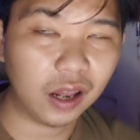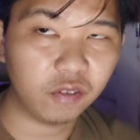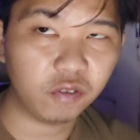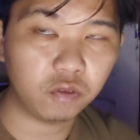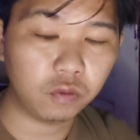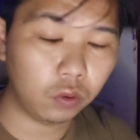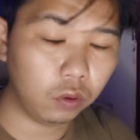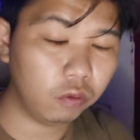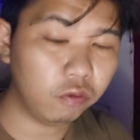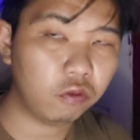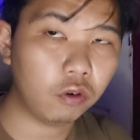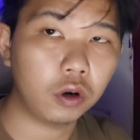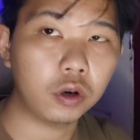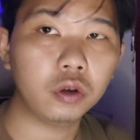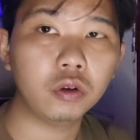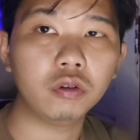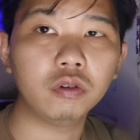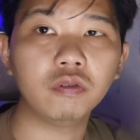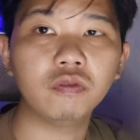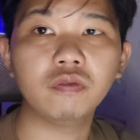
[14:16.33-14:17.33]
helpful for
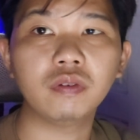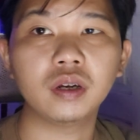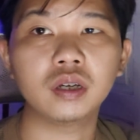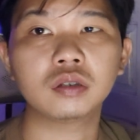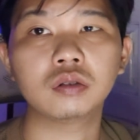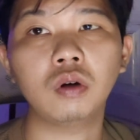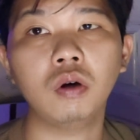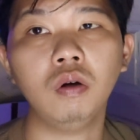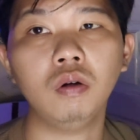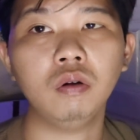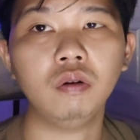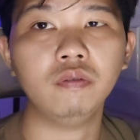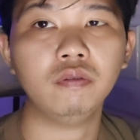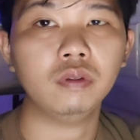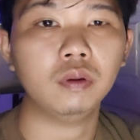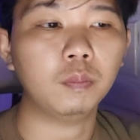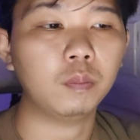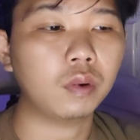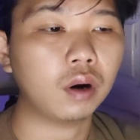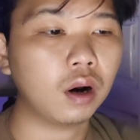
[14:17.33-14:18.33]
you to fix all of
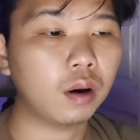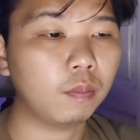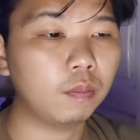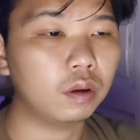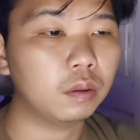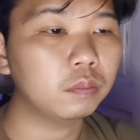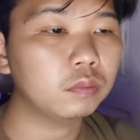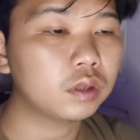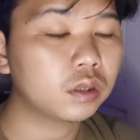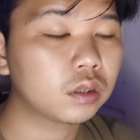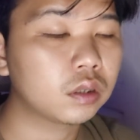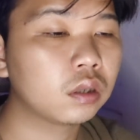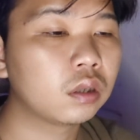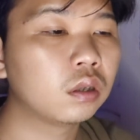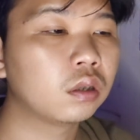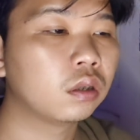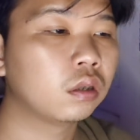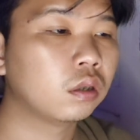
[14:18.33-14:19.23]
the problems